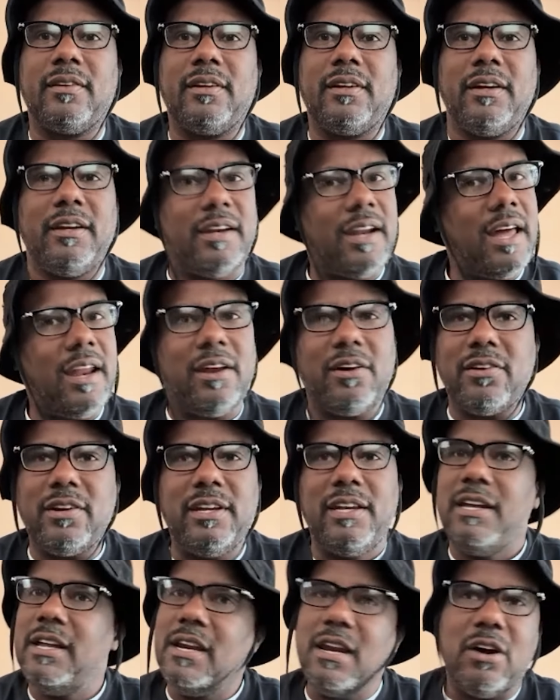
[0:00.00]
And not only
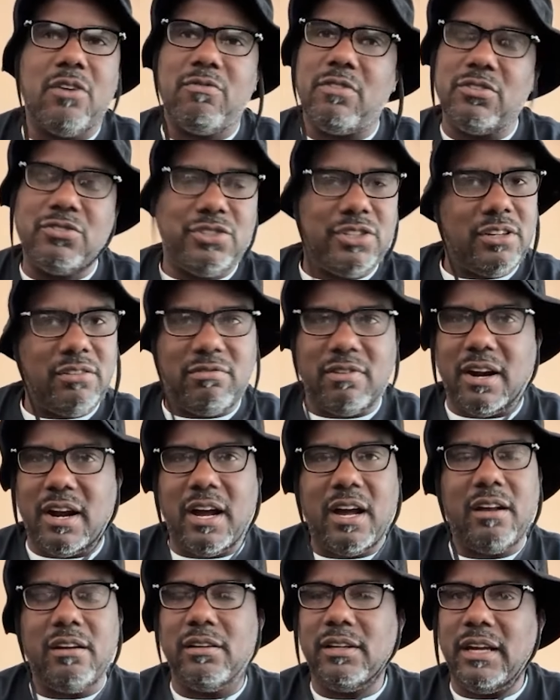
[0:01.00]
he don't want you
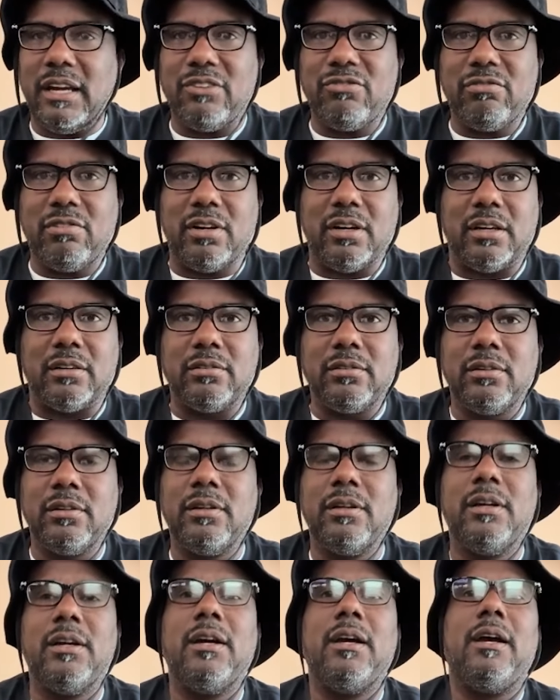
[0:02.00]
around, guess what?
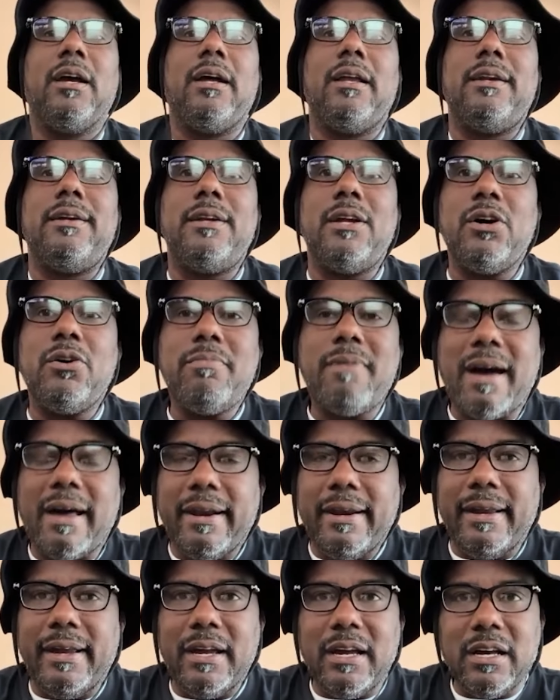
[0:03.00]

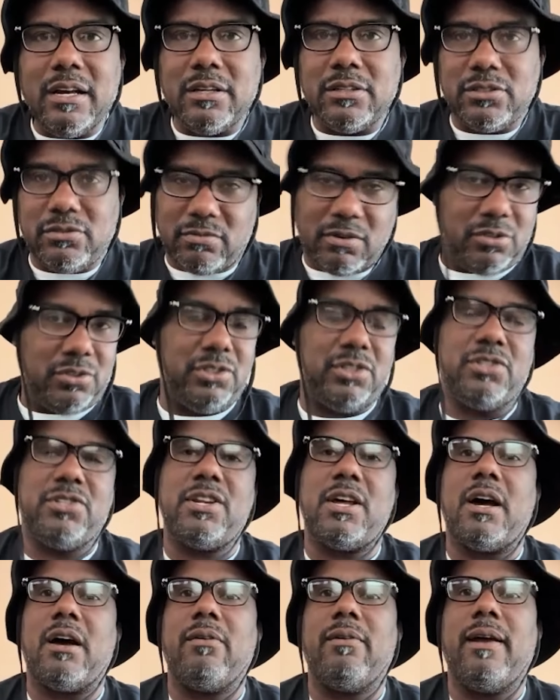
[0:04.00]
Nobody else wants your
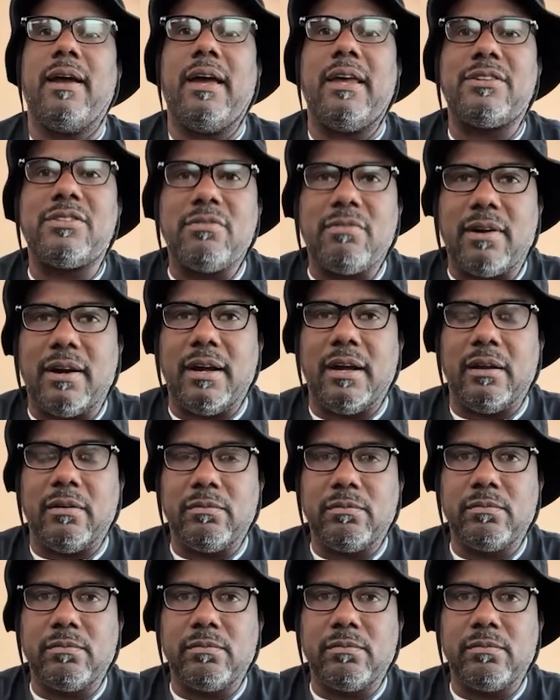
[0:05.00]
sorry ass around.